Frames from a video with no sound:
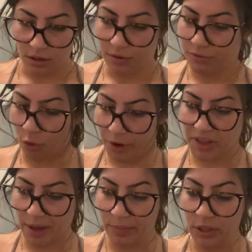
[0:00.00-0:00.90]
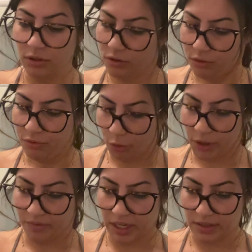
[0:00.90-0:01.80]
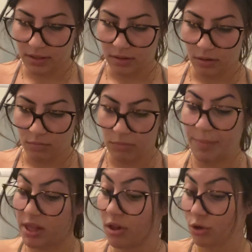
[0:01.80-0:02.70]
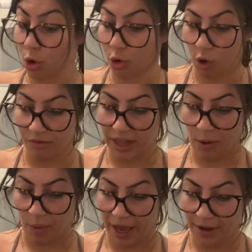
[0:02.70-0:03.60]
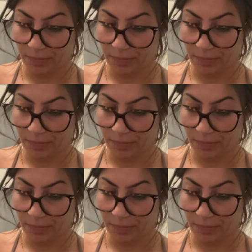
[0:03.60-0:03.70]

Four of them, four of us. Maybe they'll ignore Grover that way.